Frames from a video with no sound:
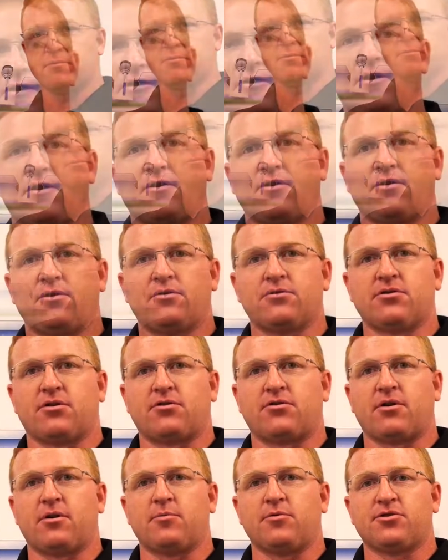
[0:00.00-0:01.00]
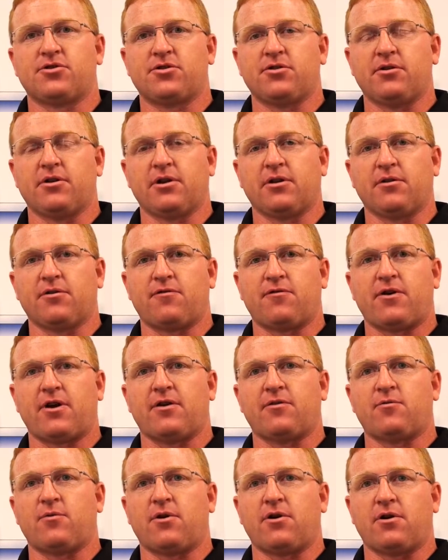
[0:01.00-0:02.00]
This concludes our troubleshooting of the
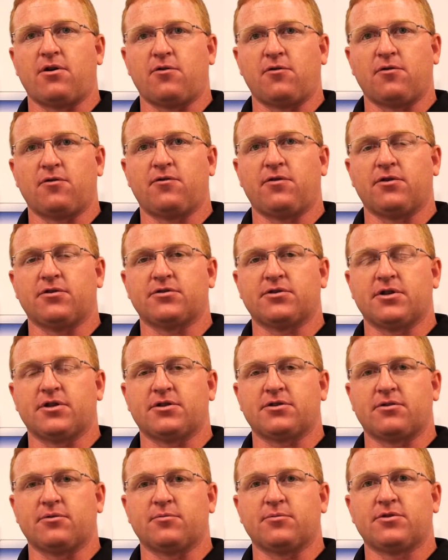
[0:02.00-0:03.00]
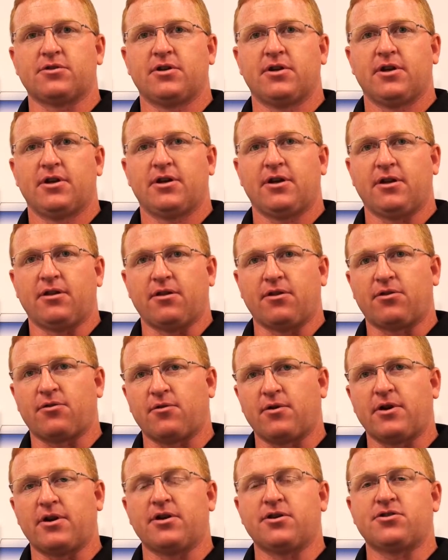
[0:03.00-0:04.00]
five-wire overfill systems and the
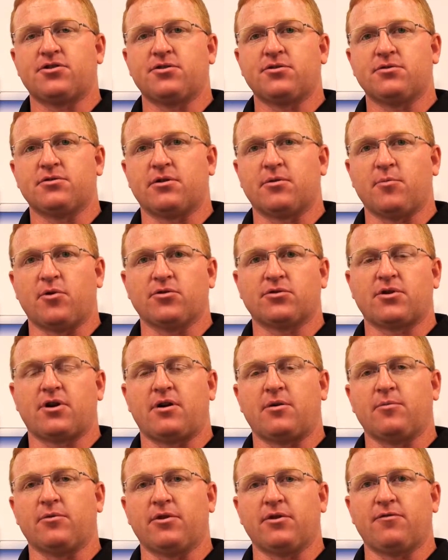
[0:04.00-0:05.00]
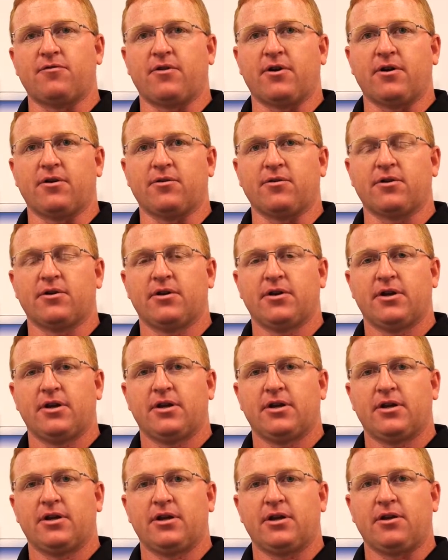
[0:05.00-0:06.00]
three issues that are most commonly found.
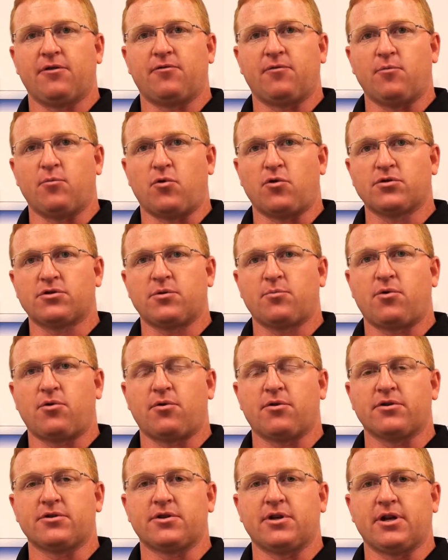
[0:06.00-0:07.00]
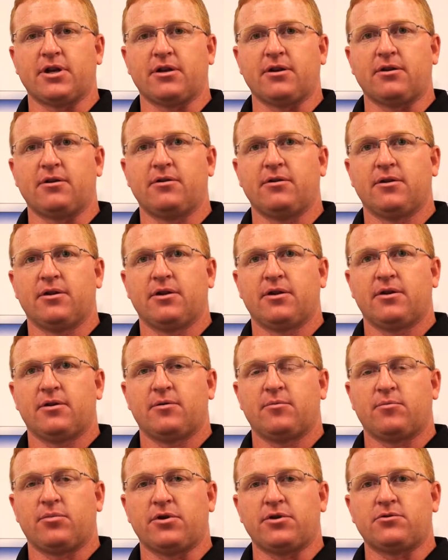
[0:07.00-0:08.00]
If more support is needed,
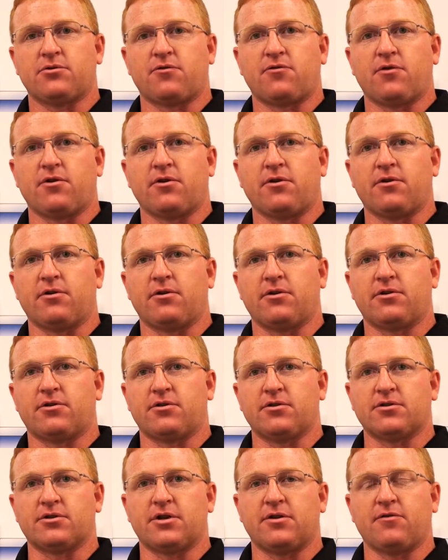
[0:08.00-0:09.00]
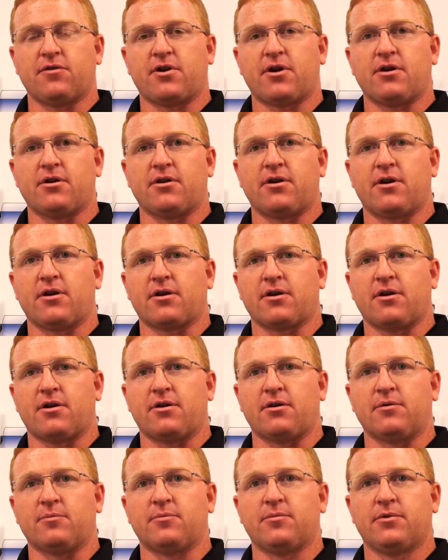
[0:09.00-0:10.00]
please refer to
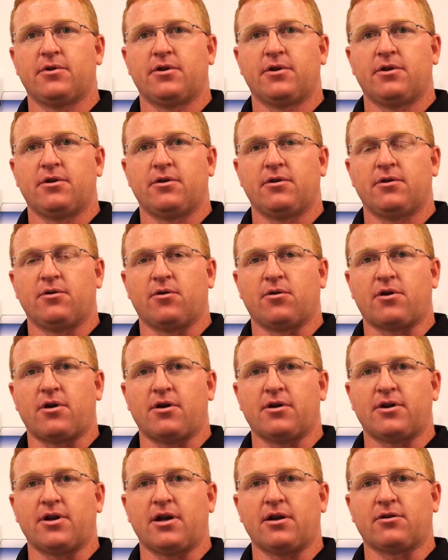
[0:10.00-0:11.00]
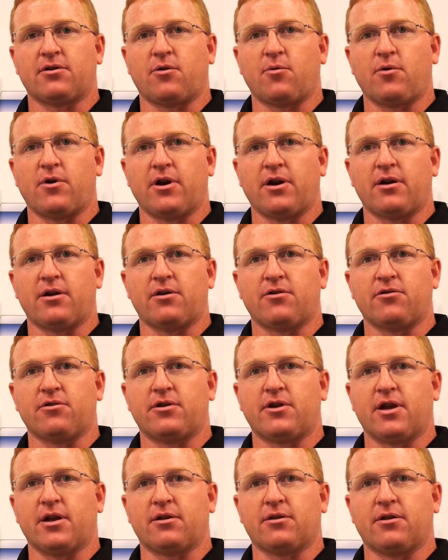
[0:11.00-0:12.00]
civacon.com or contact our 1
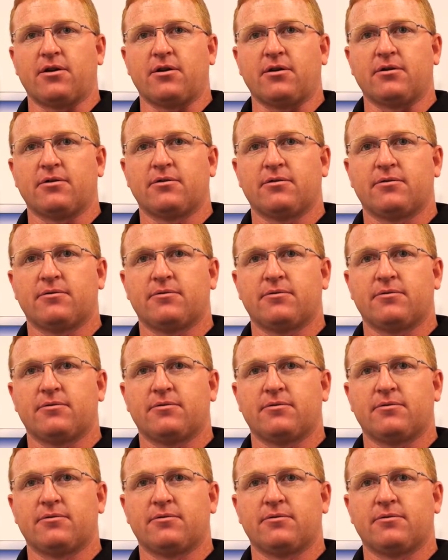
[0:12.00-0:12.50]
800 tech line.